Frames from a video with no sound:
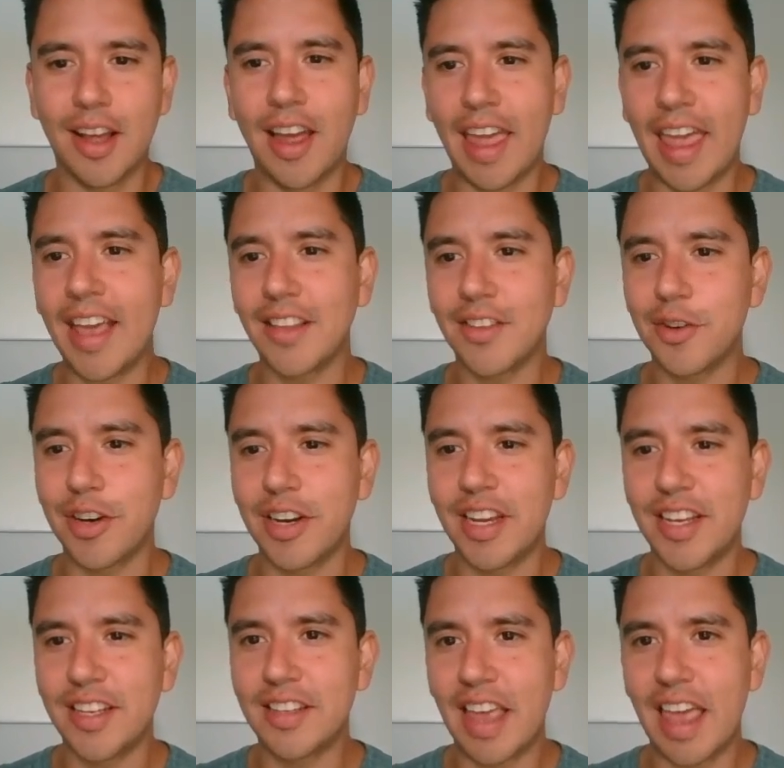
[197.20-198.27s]
answer
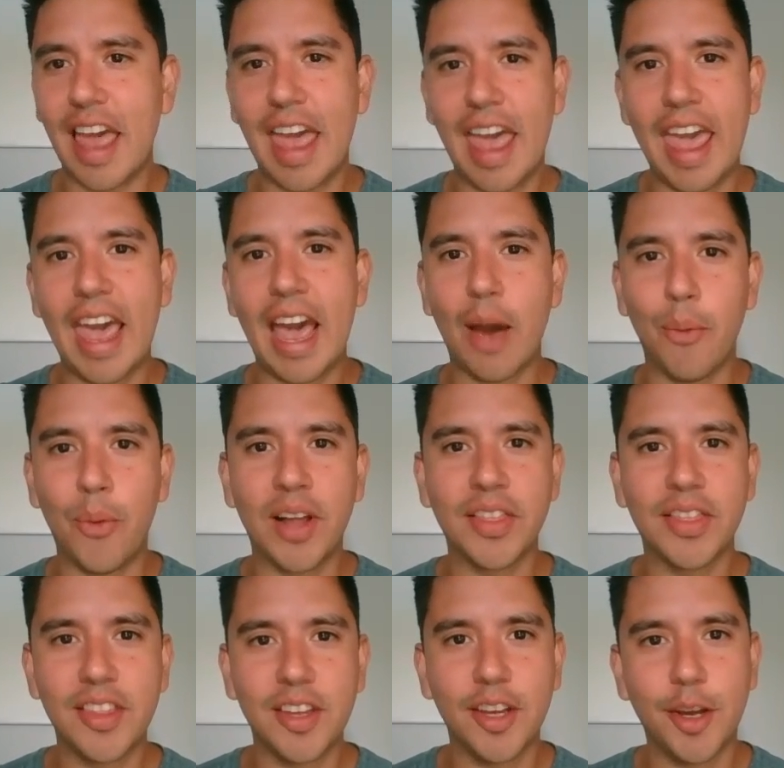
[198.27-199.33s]
is, hey, I
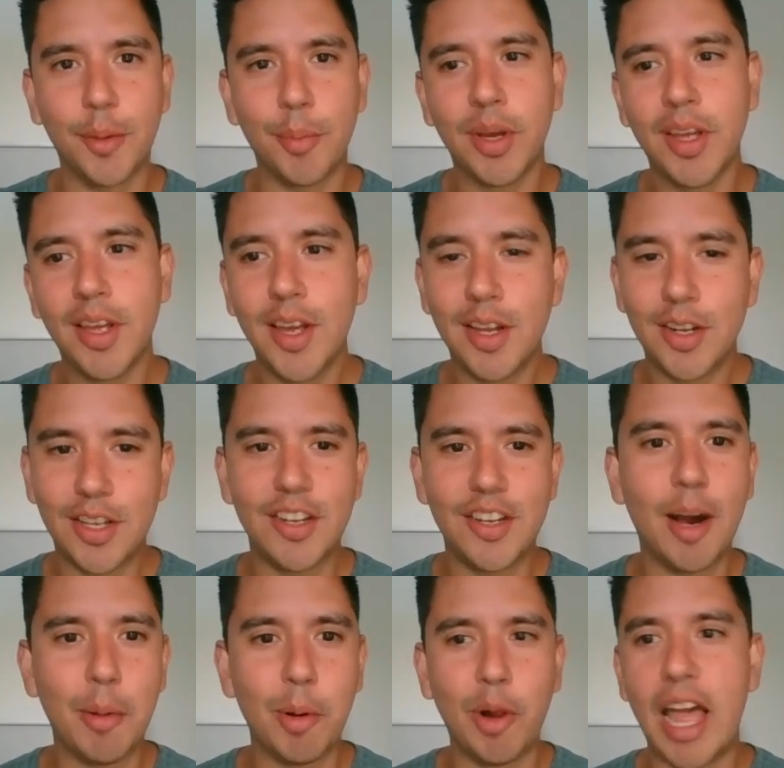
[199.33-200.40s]
want them to
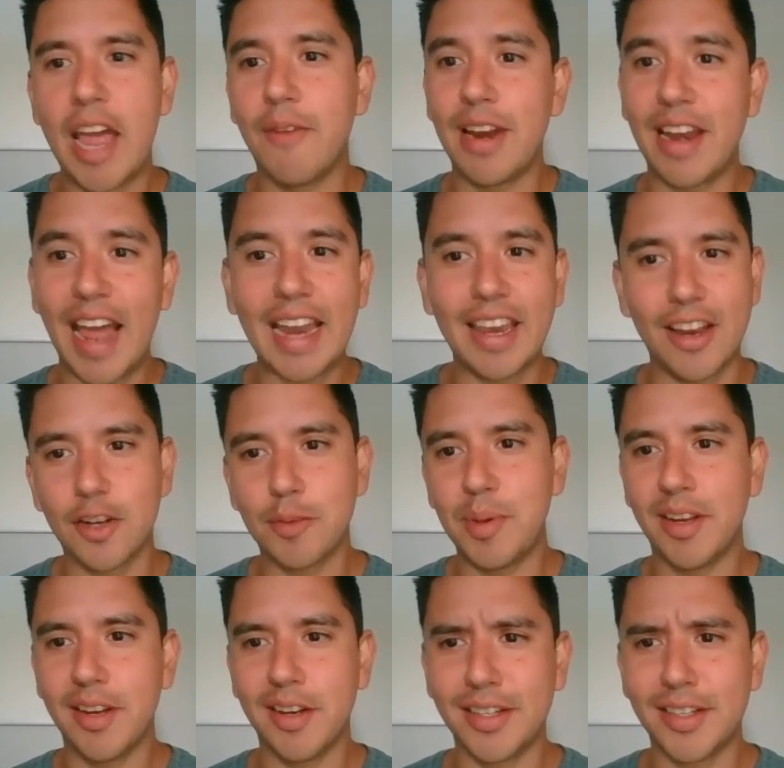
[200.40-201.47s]
double every 9 years,
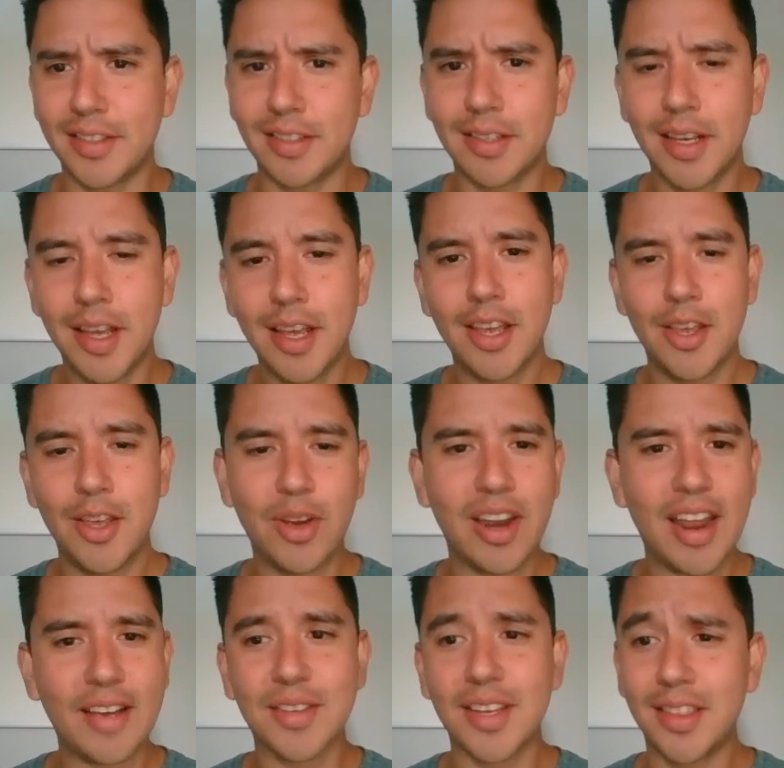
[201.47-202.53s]
because you can
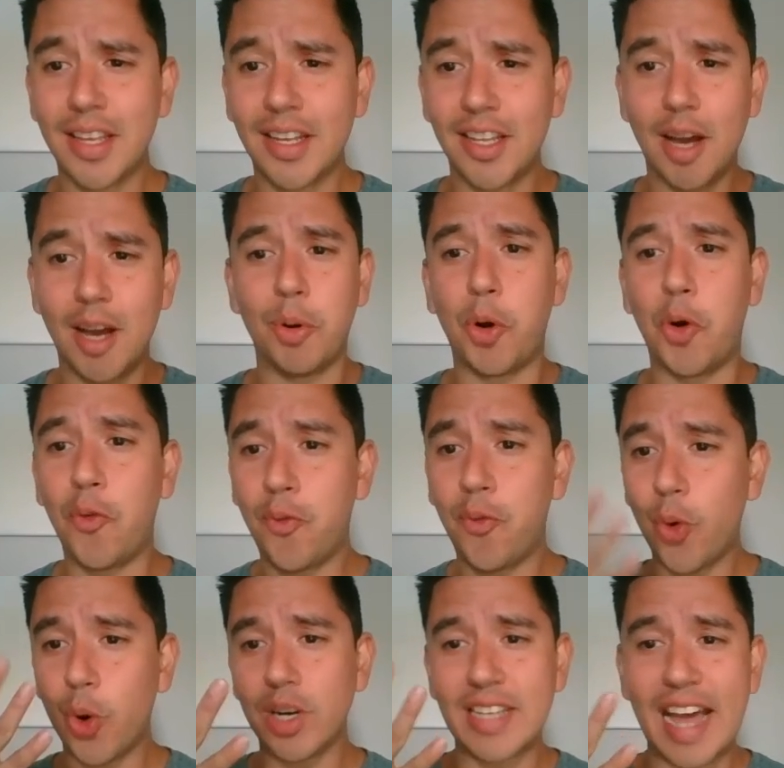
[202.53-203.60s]
have something double
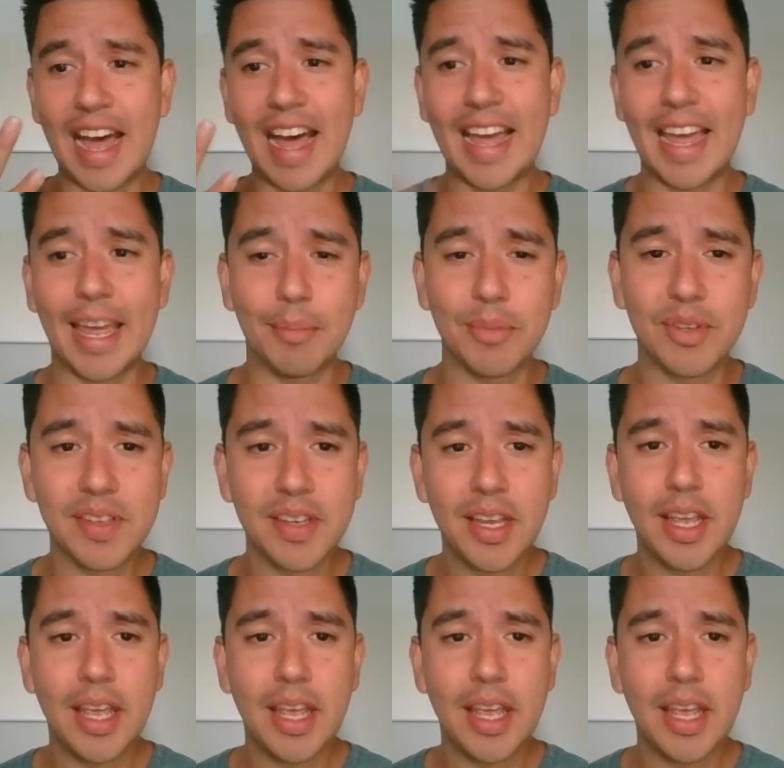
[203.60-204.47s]
4 times